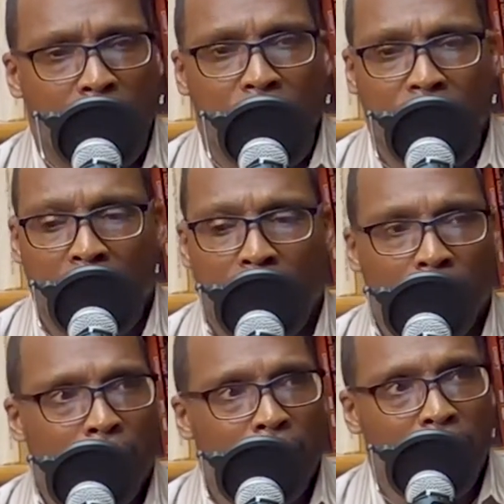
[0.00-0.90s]
I don't have my
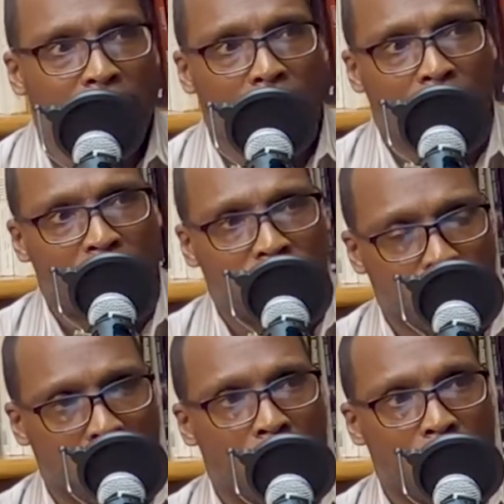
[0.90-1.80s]
alcohol, if I don't have my
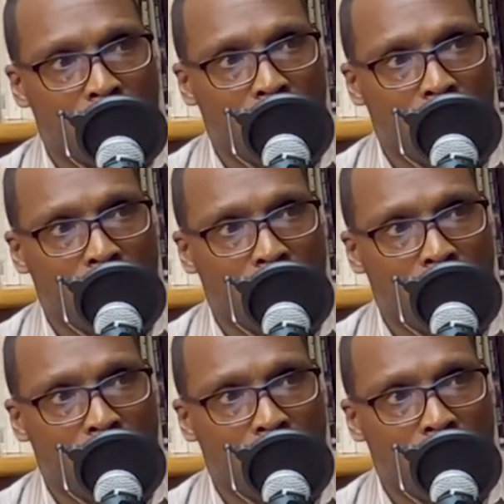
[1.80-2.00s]
drug,